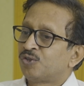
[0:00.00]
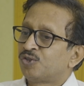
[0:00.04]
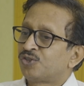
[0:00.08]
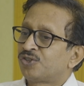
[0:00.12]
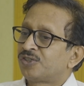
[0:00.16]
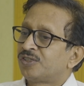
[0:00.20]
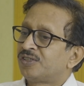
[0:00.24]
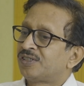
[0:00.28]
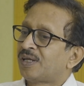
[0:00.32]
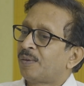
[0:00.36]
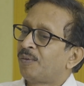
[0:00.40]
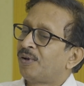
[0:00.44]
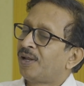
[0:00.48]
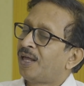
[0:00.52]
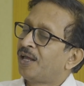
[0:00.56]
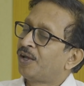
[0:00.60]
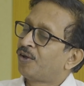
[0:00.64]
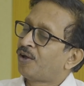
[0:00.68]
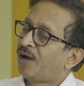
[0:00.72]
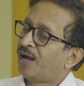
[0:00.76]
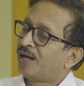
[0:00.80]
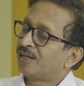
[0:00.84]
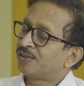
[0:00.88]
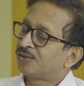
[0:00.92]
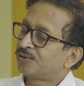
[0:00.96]
questions, I would
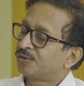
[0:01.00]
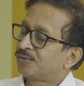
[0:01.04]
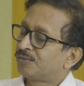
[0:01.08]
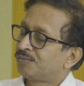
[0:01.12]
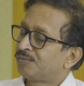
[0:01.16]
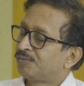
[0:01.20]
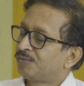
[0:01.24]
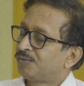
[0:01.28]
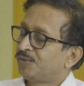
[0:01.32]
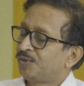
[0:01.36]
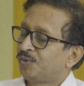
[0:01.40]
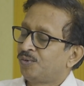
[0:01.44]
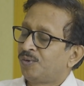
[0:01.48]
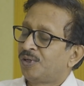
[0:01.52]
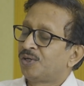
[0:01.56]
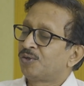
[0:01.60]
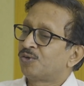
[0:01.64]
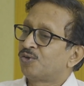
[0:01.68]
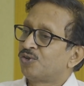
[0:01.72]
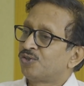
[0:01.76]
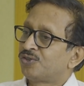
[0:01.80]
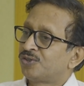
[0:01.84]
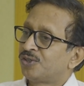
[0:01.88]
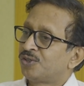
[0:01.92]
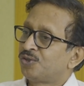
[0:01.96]
like to ask you one
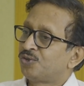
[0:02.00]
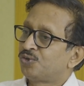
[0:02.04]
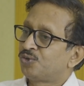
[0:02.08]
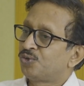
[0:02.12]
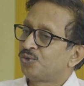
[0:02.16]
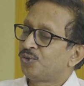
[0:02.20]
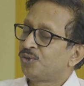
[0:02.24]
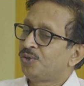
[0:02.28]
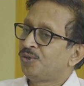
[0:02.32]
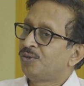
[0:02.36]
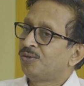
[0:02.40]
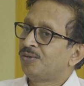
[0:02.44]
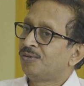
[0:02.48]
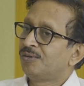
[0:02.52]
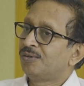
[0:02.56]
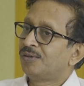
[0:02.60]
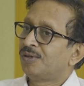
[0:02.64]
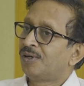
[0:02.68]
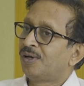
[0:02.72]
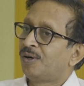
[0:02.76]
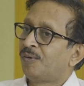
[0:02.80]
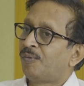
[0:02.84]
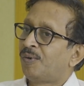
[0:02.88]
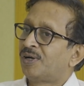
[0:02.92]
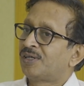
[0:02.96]
questions to you.
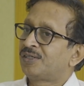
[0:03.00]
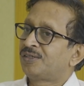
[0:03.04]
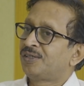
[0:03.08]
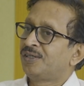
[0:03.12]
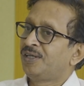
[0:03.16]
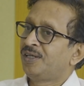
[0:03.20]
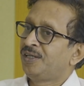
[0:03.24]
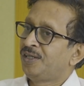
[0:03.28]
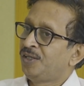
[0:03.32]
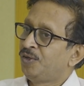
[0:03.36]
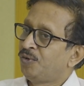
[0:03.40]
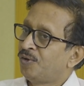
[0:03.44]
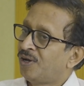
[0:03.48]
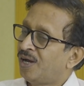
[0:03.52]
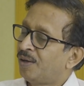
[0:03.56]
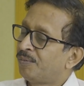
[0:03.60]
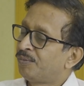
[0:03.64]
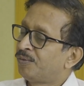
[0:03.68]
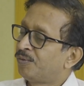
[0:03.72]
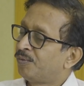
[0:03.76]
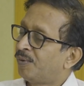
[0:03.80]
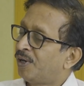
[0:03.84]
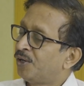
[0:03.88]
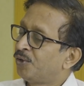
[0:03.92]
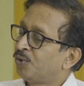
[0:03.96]
You
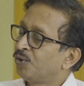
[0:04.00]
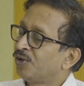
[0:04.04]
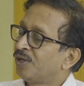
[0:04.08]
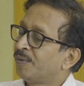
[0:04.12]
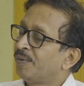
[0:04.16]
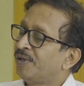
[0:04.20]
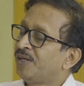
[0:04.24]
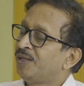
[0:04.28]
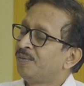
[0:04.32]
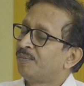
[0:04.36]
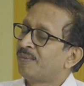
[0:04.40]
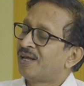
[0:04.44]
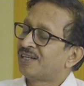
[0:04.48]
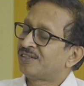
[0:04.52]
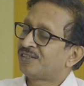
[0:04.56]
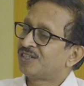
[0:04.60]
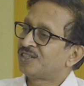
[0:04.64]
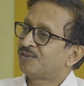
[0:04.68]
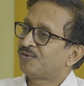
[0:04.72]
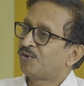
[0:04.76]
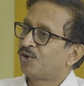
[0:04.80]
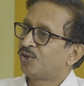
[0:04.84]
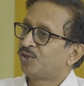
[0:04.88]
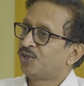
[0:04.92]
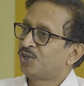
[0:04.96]
have want to give any
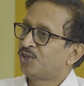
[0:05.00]
message for